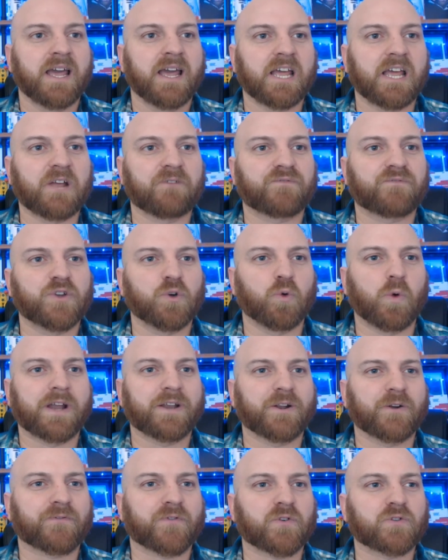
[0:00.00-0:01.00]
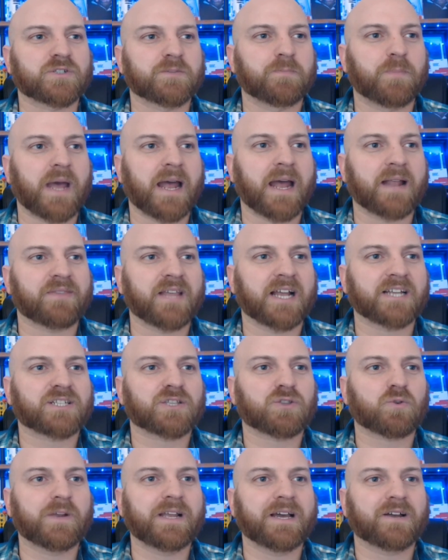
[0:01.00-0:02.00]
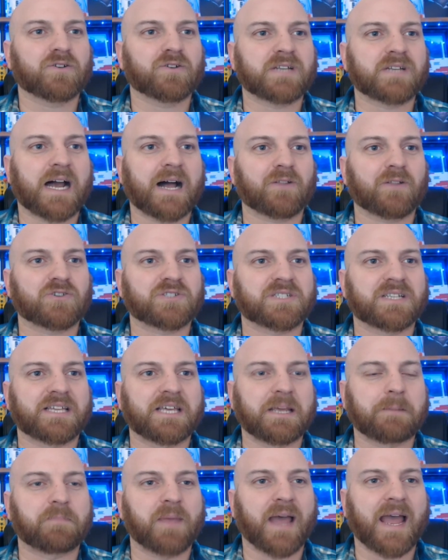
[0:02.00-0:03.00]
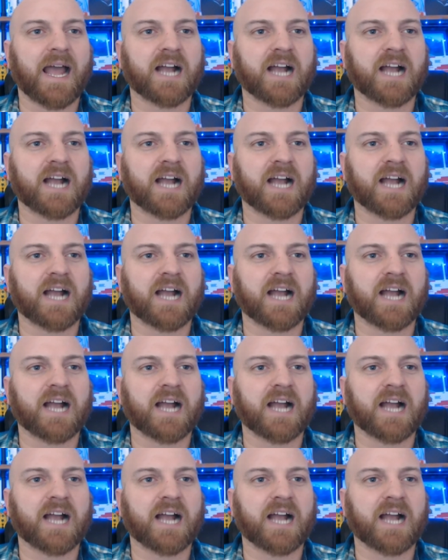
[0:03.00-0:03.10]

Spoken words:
if you win your first bet. That's $300 to keep the